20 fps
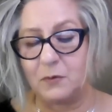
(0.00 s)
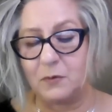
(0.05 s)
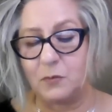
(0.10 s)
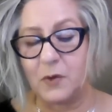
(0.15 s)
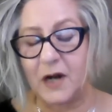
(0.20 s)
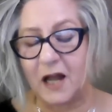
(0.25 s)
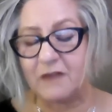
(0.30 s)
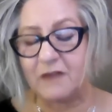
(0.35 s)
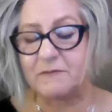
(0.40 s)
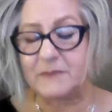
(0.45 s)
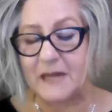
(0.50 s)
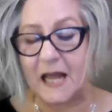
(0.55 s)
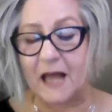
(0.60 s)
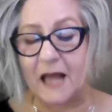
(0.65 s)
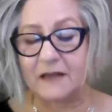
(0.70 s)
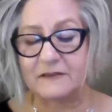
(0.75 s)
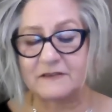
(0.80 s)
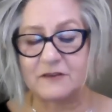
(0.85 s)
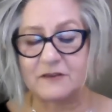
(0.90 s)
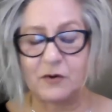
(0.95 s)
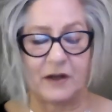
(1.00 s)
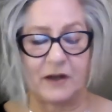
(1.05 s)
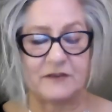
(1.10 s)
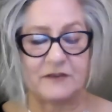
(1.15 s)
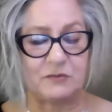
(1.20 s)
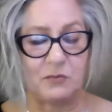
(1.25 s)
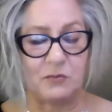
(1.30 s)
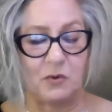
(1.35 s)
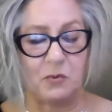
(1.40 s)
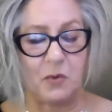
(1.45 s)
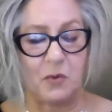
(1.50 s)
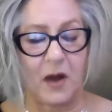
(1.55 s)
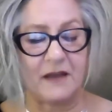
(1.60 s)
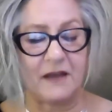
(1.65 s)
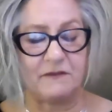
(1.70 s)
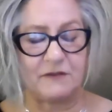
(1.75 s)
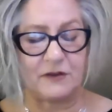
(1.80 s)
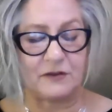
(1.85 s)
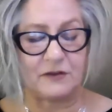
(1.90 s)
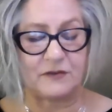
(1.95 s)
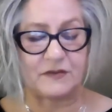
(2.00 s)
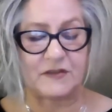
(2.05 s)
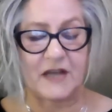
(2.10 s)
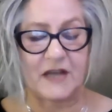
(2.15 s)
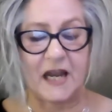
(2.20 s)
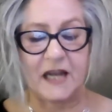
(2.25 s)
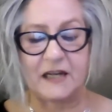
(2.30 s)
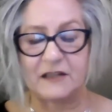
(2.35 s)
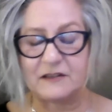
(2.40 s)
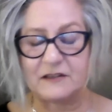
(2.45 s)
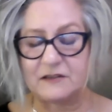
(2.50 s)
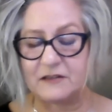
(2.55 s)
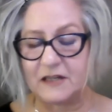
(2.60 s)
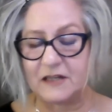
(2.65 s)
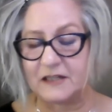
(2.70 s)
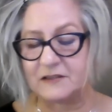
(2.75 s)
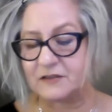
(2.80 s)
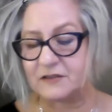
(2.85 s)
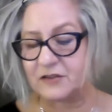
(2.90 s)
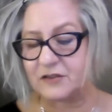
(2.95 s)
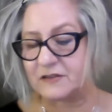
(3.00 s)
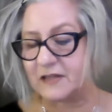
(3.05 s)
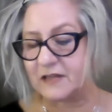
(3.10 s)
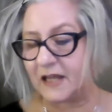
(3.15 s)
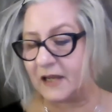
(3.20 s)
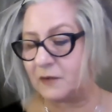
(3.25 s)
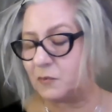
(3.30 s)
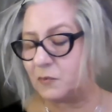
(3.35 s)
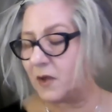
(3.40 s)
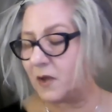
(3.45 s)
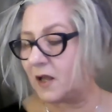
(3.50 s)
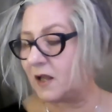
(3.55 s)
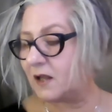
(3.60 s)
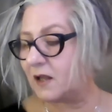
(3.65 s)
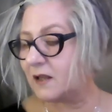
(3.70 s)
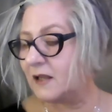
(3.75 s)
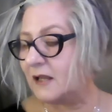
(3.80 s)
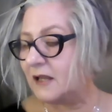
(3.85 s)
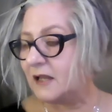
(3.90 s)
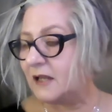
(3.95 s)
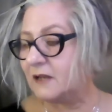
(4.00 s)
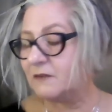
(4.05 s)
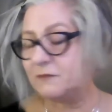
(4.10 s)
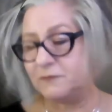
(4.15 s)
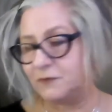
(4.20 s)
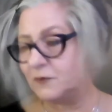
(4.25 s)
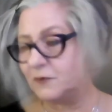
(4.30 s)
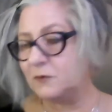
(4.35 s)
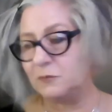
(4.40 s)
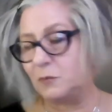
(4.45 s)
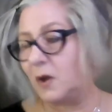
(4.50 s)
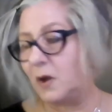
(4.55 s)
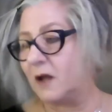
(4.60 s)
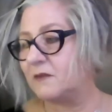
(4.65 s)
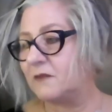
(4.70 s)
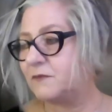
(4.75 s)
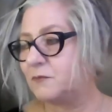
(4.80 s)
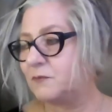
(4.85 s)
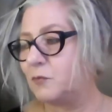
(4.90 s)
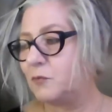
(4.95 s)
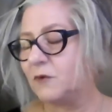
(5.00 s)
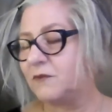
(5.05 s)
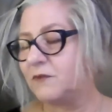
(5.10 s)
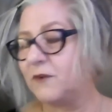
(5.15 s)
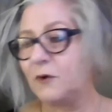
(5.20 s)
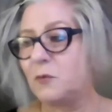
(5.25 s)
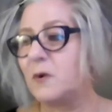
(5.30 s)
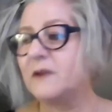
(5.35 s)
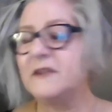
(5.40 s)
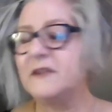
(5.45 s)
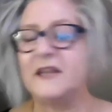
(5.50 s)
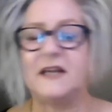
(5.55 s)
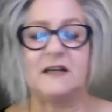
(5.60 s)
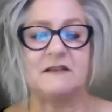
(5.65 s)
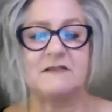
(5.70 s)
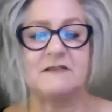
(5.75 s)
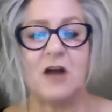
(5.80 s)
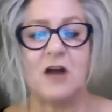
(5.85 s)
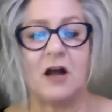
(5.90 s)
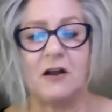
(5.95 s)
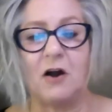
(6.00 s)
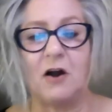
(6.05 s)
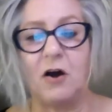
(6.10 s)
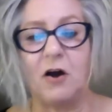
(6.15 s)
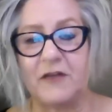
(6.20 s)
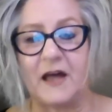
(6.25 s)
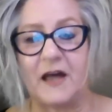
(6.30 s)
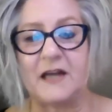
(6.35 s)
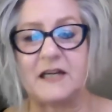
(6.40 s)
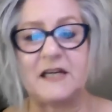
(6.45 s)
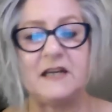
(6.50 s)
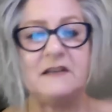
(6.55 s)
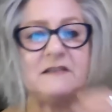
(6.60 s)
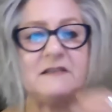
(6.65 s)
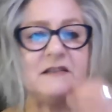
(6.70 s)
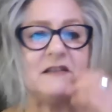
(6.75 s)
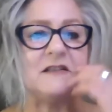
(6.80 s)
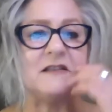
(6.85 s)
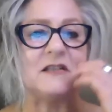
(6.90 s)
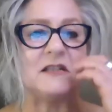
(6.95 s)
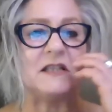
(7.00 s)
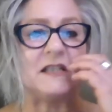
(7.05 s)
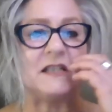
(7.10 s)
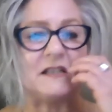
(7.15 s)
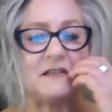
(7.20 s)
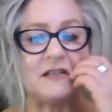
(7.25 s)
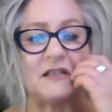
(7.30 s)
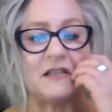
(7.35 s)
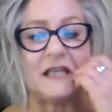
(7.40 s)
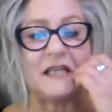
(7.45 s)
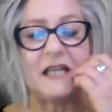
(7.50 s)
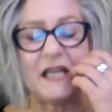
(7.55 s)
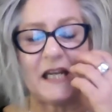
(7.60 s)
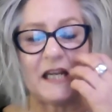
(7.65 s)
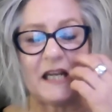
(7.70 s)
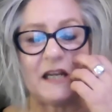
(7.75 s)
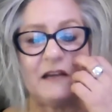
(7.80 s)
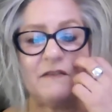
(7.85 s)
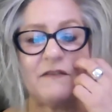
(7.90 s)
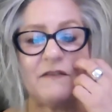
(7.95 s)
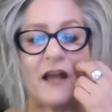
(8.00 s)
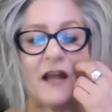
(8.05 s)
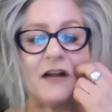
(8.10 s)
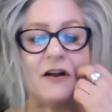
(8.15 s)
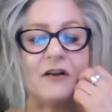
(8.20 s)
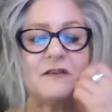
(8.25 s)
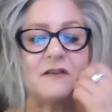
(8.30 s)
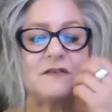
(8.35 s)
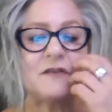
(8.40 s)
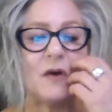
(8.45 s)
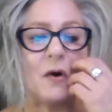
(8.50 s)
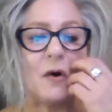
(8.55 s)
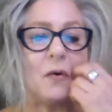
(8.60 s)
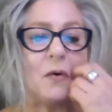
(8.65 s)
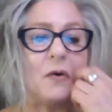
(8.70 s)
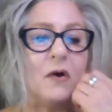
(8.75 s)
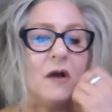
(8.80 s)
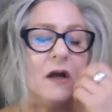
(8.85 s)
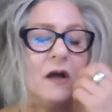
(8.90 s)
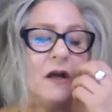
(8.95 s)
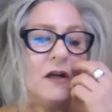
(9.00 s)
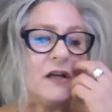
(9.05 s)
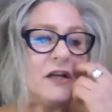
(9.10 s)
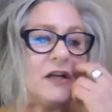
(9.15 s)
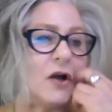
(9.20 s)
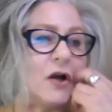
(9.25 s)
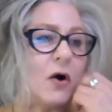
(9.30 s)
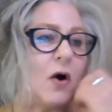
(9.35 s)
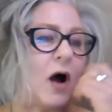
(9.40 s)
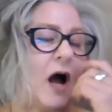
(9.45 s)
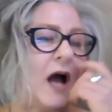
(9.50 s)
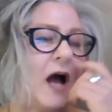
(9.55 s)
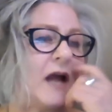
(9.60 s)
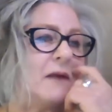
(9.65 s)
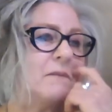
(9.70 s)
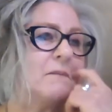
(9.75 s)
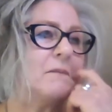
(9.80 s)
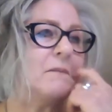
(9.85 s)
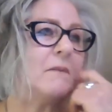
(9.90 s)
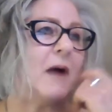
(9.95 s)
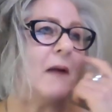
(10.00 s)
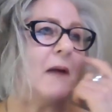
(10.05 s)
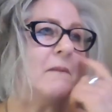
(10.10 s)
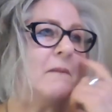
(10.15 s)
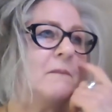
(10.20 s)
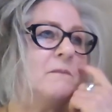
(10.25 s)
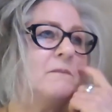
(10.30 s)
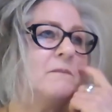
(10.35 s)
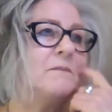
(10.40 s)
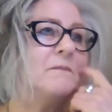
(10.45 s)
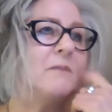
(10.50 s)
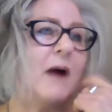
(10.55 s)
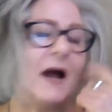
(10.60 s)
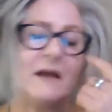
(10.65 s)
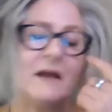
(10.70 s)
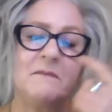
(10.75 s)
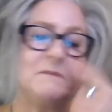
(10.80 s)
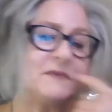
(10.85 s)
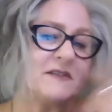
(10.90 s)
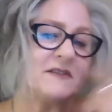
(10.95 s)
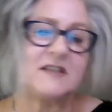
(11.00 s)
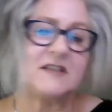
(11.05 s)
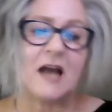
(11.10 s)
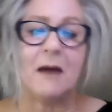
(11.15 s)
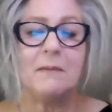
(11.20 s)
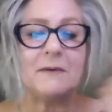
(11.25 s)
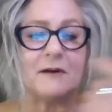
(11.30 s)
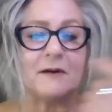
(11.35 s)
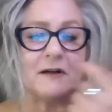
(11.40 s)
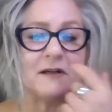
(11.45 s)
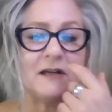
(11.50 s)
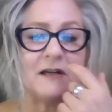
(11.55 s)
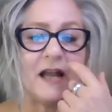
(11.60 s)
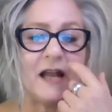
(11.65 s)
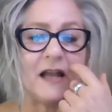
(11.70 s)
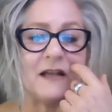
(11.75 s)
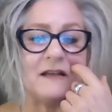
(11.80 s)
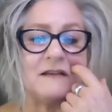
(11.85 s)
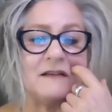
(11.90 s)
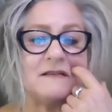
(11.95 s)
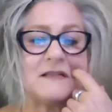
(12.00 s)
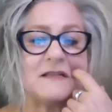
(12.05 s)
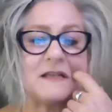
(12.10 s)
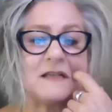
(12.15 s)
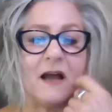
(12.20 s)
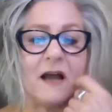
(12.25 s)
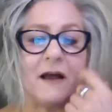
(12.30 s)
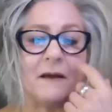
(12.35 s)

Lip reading: when I've been asked the question, well, why have you stayed? It's just like, well, for one thing, it's not all that easy to leave, and also, you know, I'm stubborn, and